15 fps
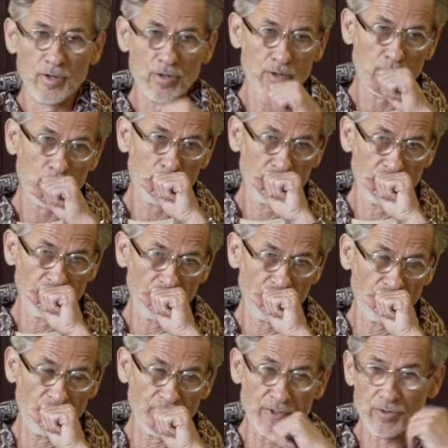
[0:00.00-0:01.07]
So
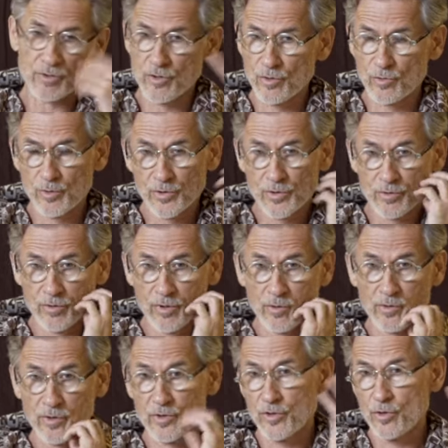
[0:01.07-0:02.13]
she was, you
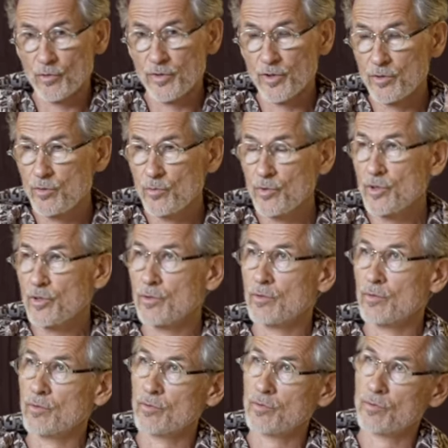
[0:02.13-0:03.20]
know, the Soviet
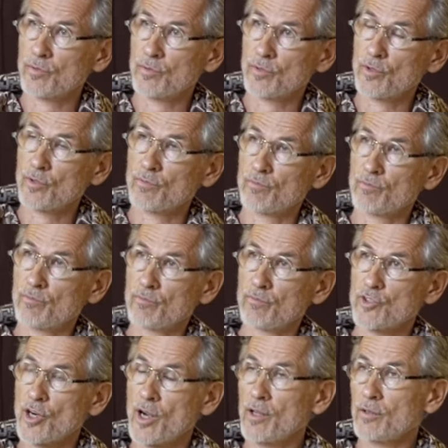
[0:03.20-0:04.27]
Union, you know, her
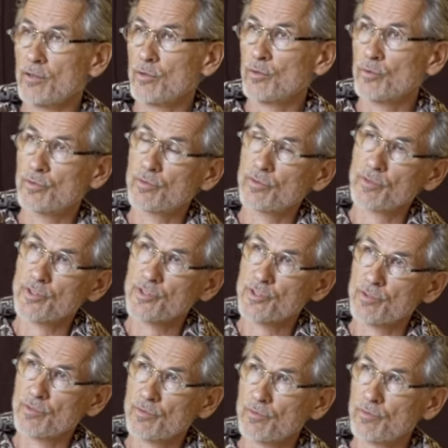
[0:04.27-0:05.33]
childhood is
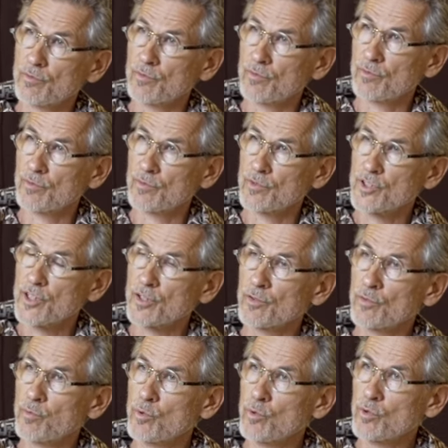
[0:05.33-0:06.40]
a
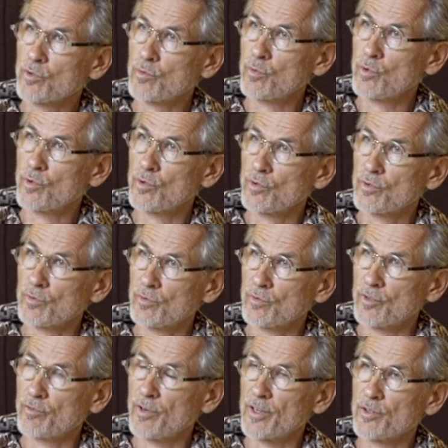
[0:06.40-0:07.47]
Second World War
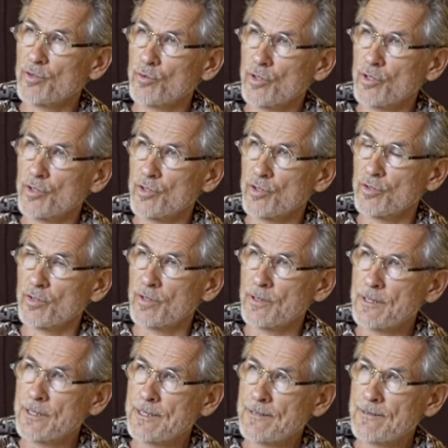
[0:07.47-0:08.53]
evacuation
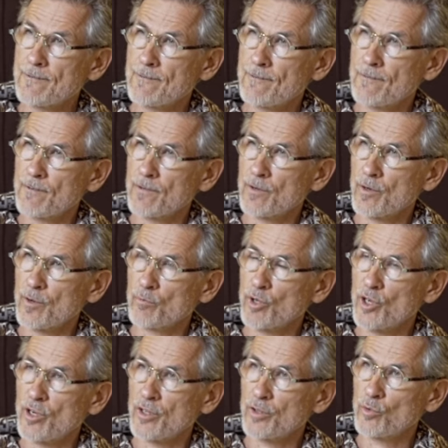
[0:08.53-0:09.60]

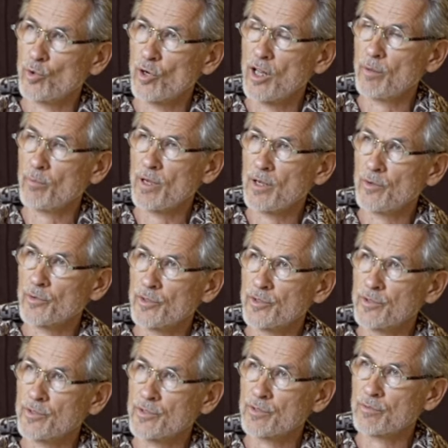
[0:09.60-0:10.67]
behind the Ural
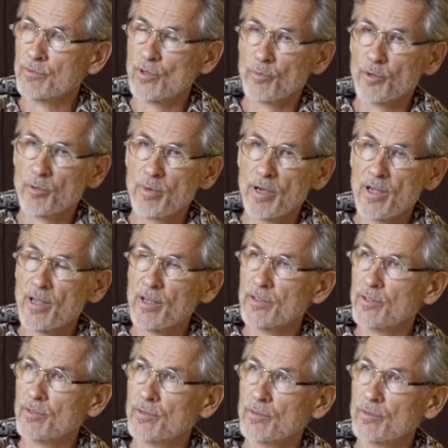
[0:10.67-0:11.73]
Mountains, and coming back,
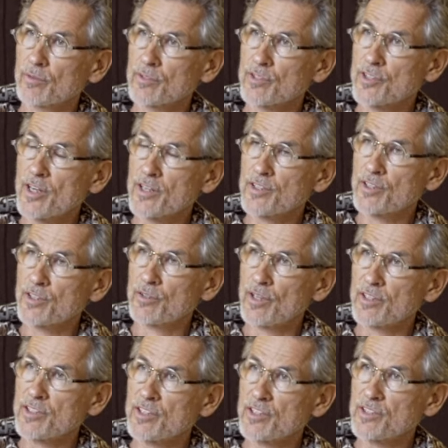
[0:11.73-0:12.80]
then studying in
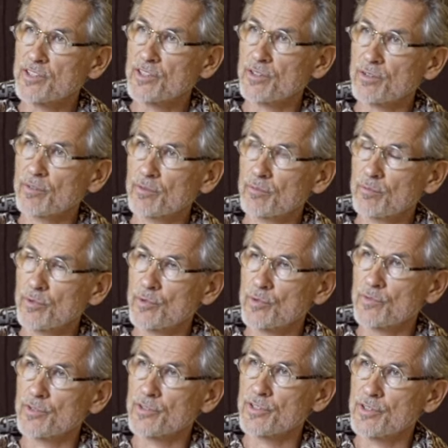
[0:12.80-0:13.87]
Odessa,
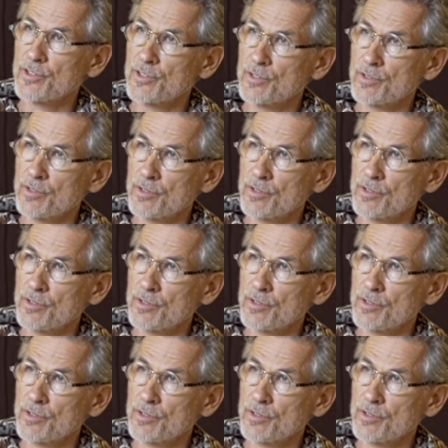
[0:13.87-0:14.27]
beautiful city,